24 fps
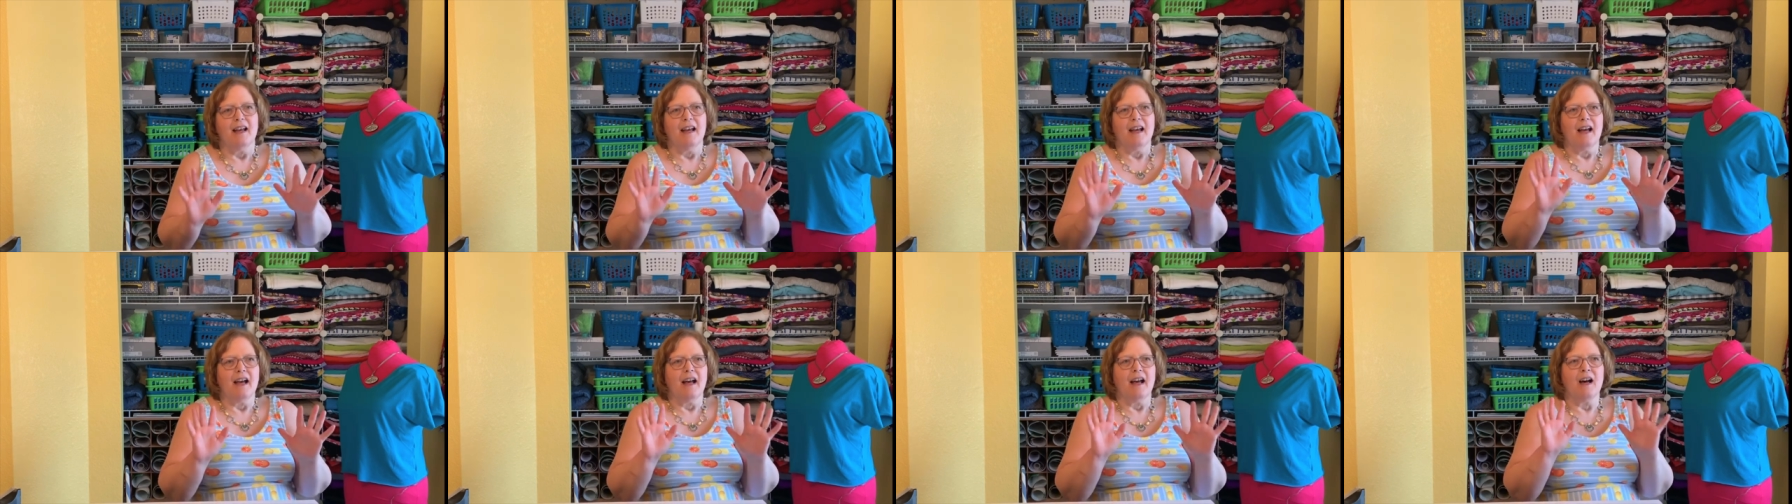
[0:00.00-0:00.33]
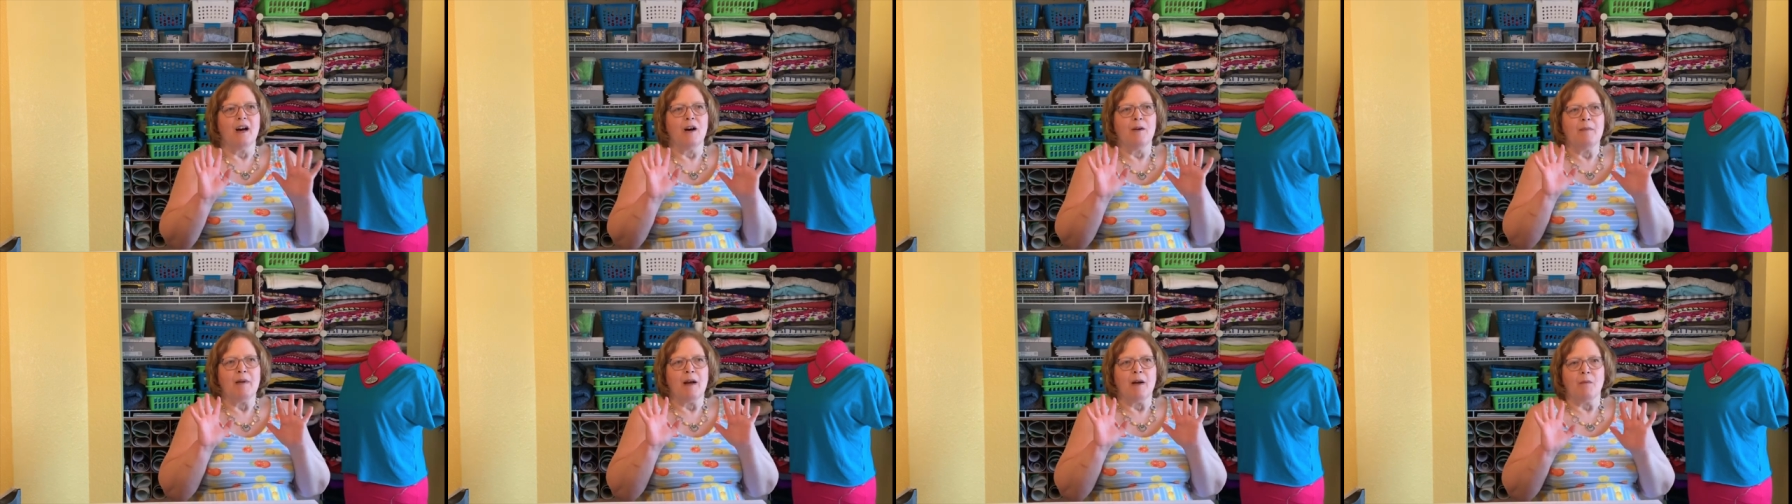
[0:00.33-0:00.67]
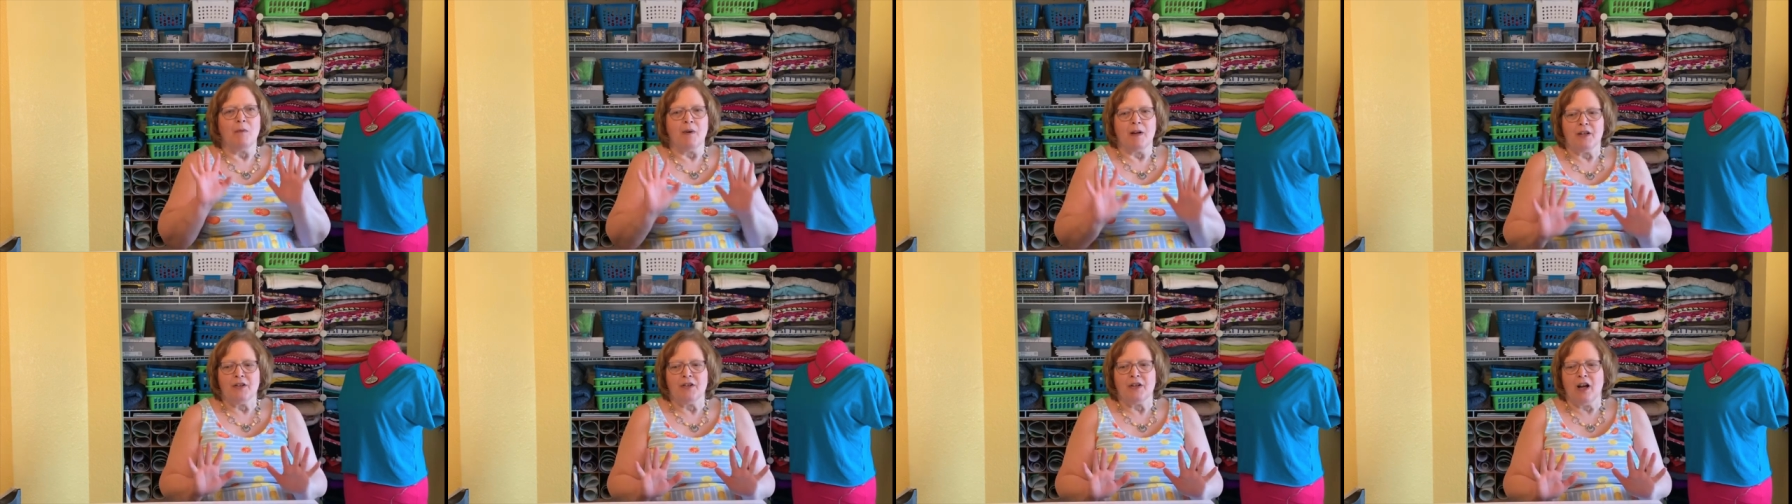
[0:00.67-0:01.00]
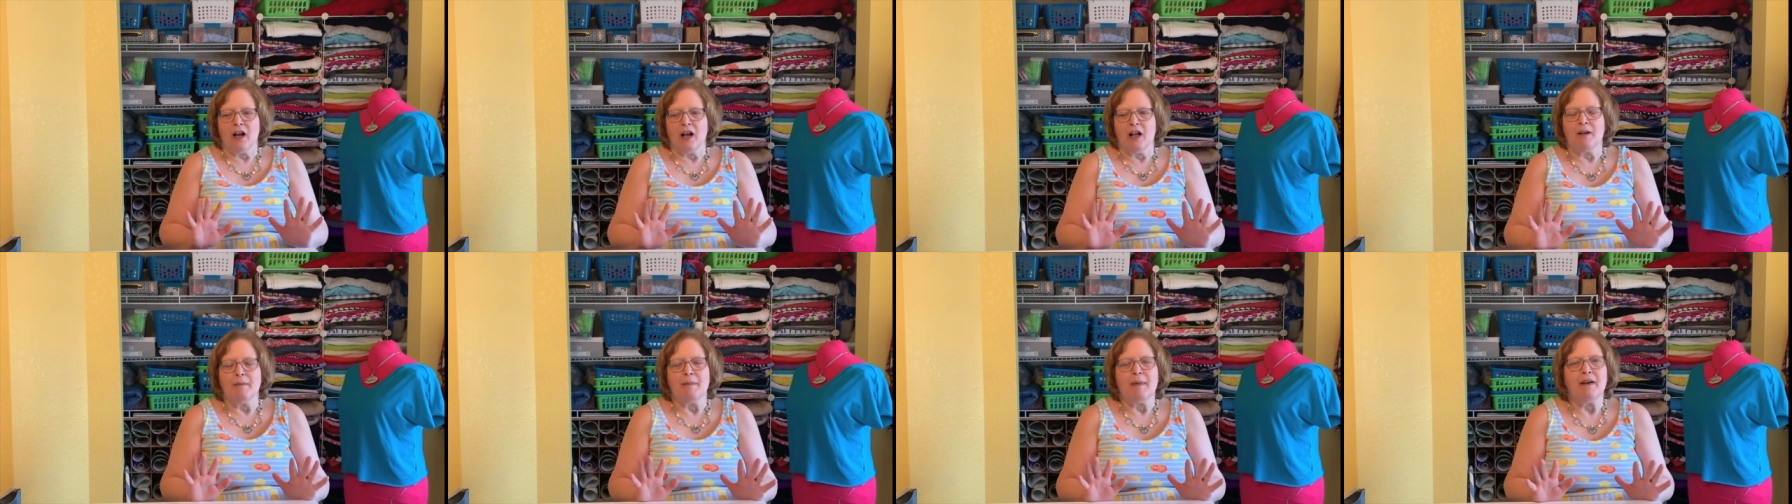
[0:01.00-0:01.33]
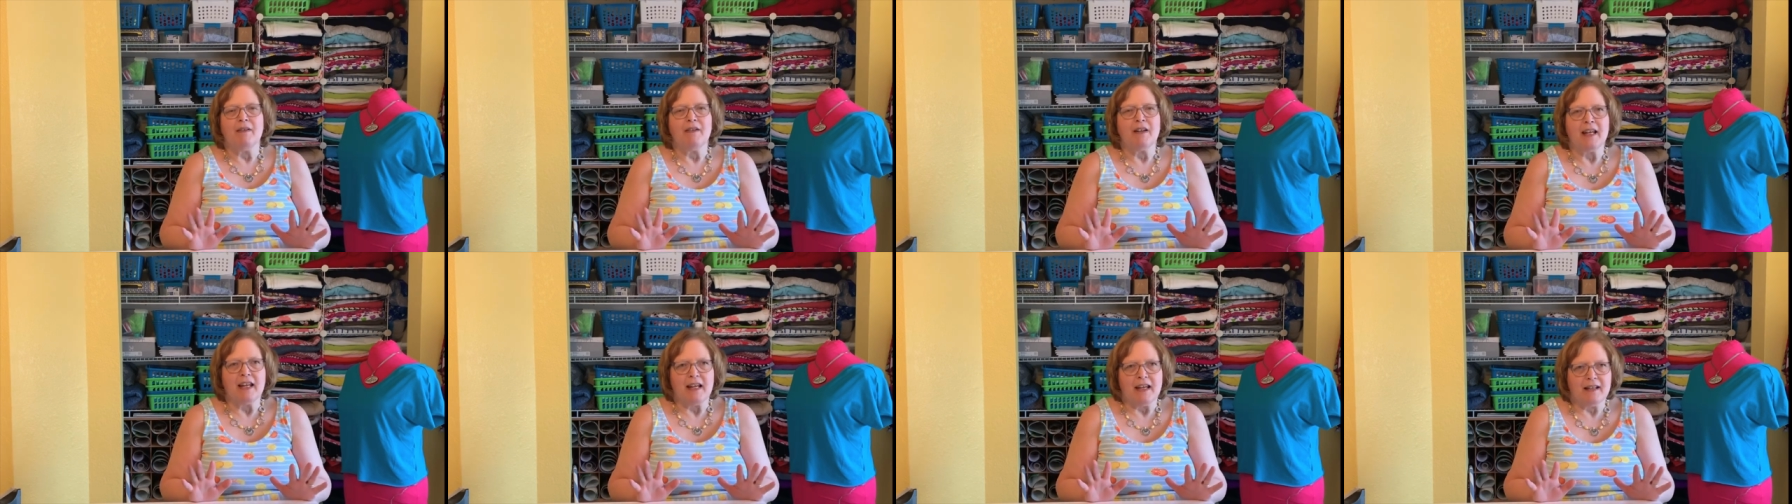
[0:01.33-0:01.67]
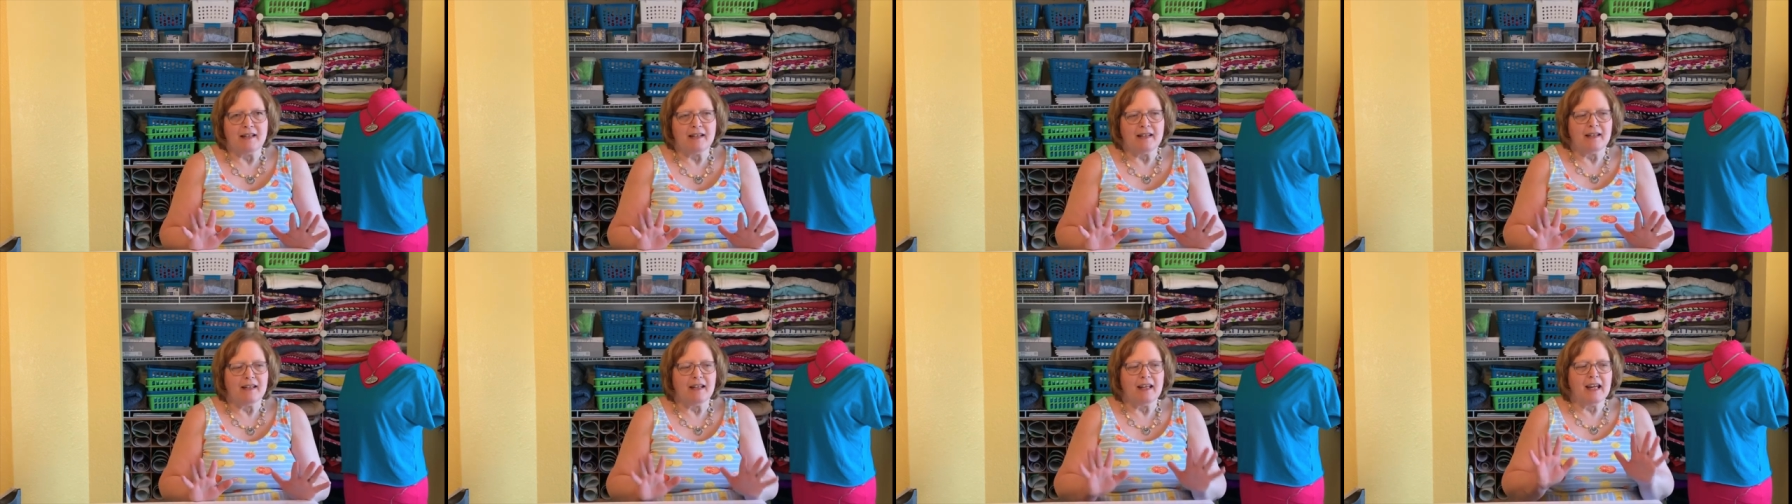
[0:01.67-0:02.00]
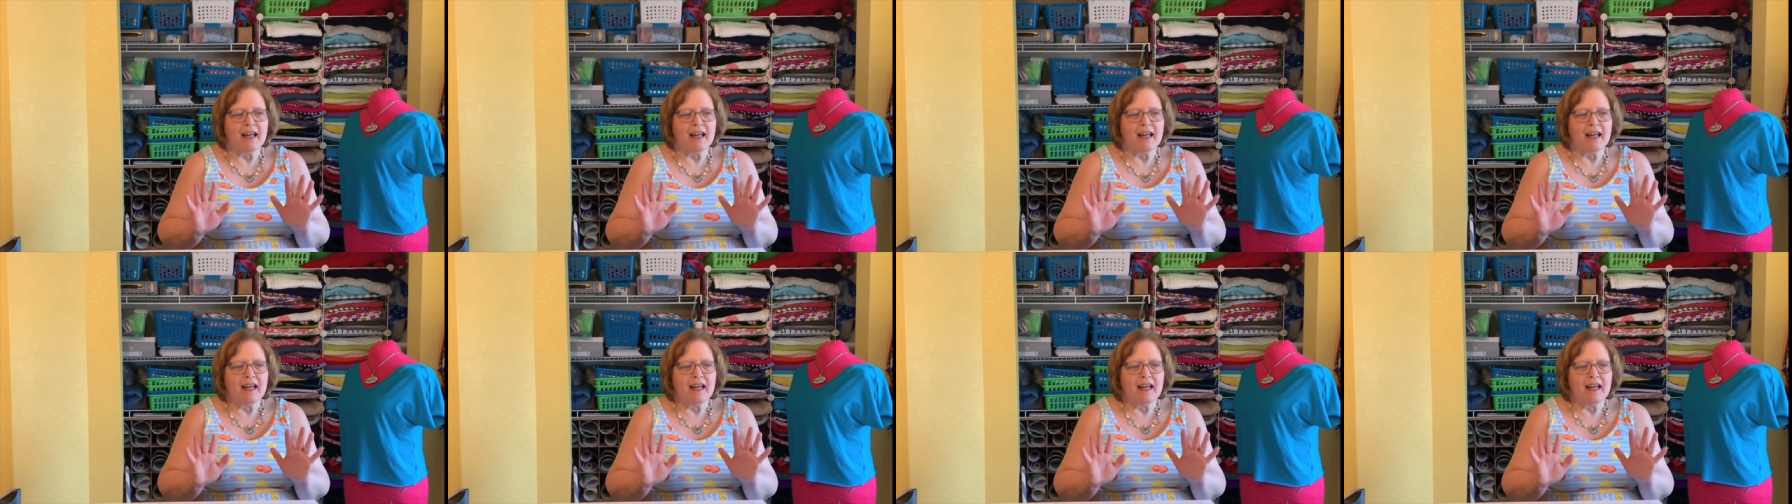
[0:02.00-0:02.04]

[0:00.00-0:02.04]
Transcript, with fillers: I want to talk about ease.